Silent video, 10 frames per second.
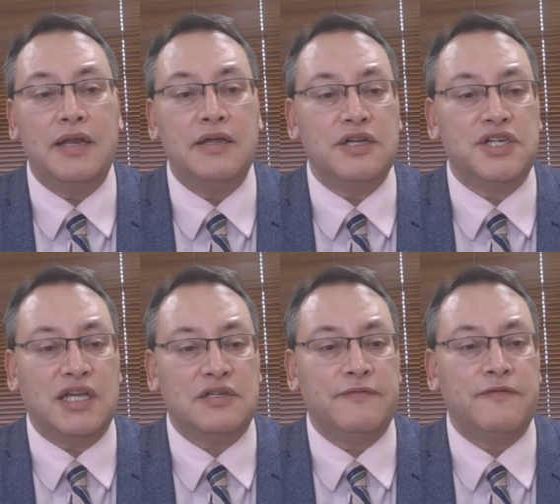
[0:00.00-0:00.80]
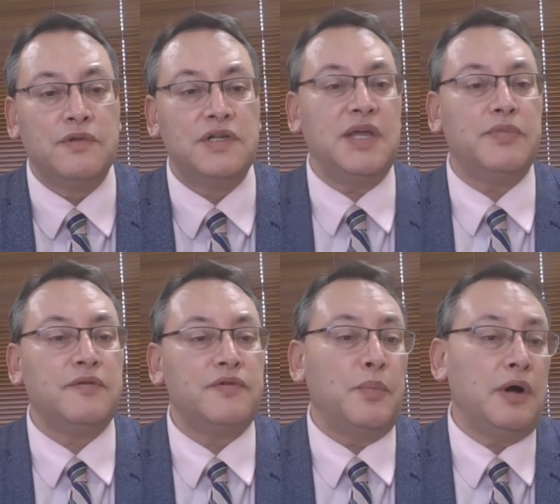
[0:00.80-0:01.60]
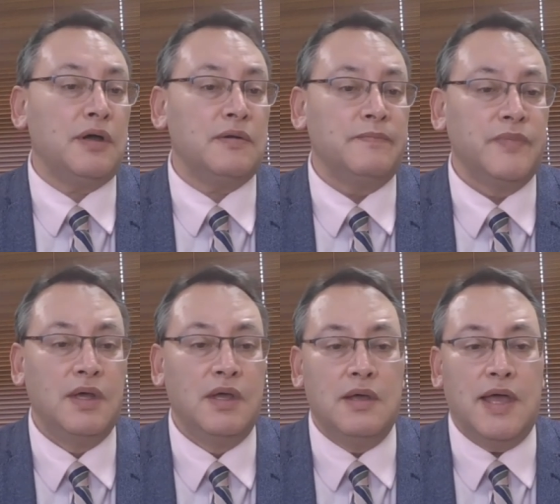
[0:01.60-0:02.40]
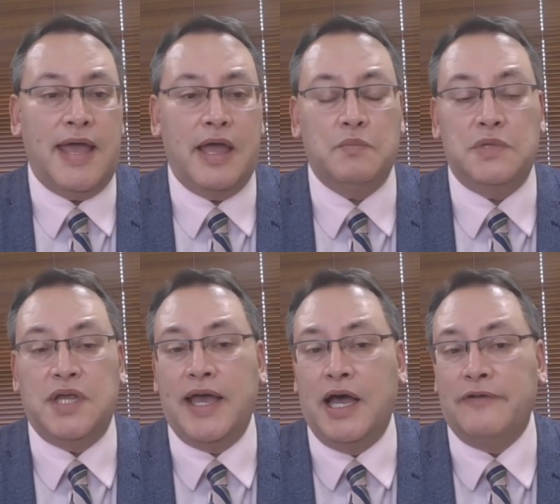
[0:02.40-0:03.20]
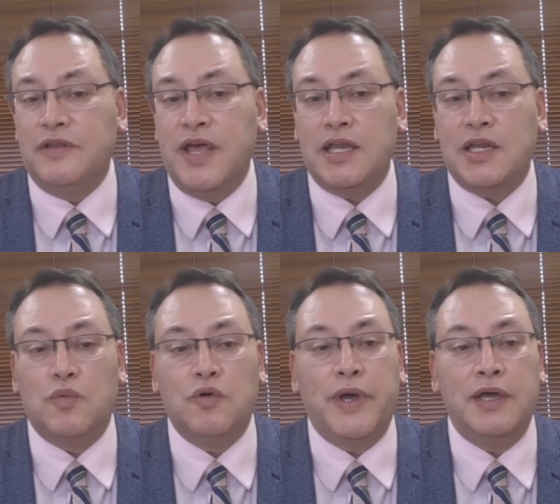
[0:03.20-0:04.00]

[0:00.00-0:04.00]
add an adjuster for the depth of your pocket and the day after that, it